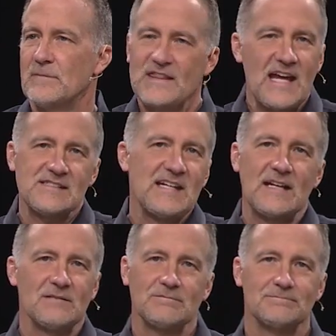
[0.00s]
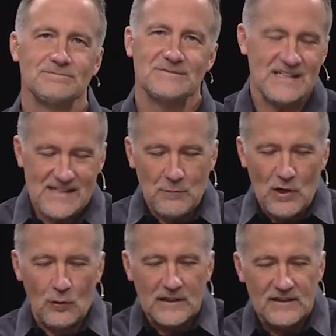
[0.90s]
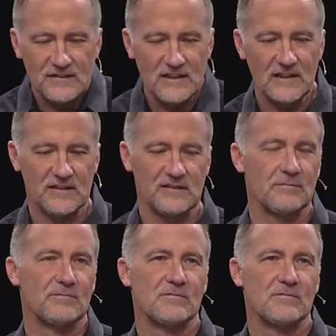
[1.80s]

But that's not, that's not what holiness is.